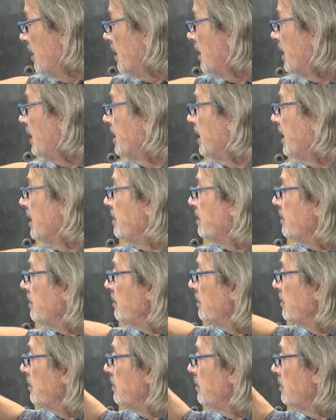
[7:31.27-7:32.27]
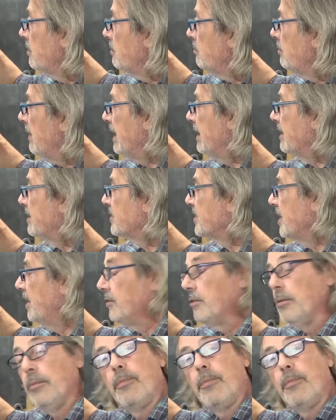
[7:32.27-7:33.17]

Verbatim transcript: and then make a center